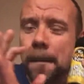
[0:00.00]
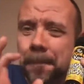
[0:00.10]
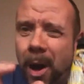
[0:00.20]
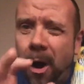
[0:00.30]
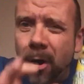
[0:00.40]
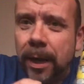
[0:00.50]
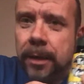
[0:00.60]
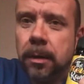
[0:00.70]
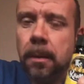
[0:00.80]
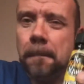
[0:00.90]

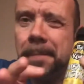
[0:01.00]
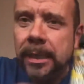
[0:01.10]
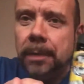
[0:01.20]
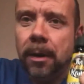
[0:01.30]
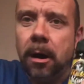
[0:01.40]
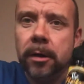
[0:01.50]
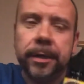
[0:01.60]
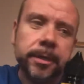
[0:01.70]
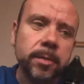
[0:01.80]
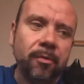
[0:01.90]
Bargain, Billy bargain
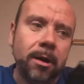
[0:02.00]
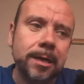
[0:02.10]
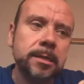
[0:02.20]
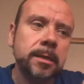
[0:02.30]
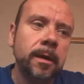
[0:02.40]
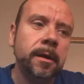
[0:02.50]
at this price.